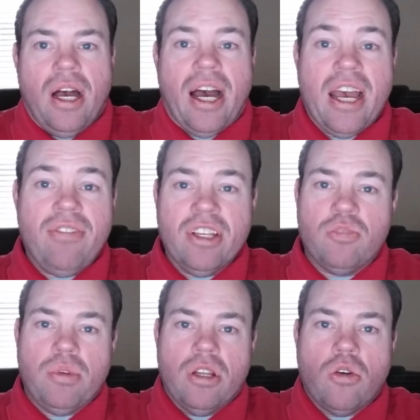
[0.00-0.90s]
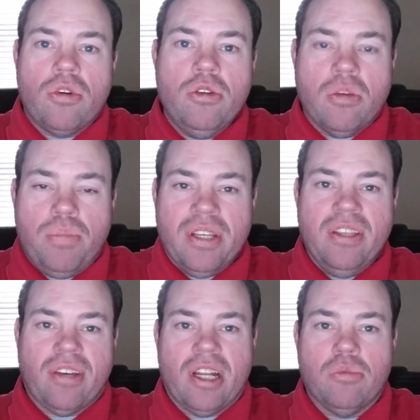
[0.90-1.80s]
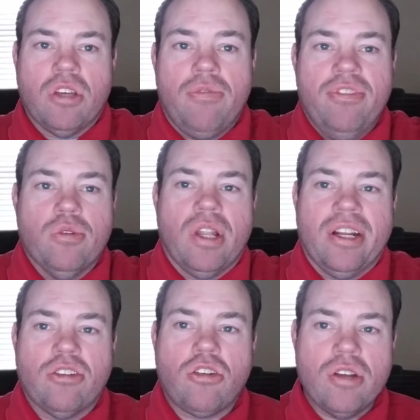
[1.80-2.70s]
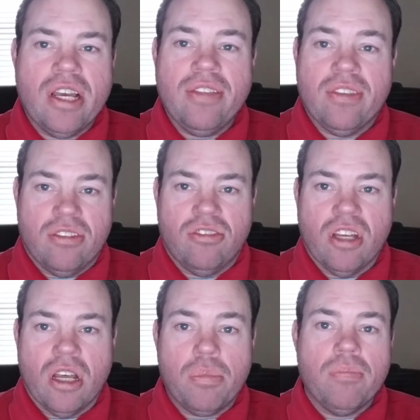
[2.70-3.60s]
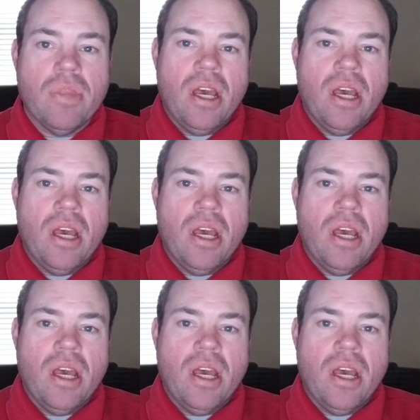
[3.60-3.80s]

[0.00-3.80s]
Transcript: I have links below where you can pick these items up if you would like to create this setup.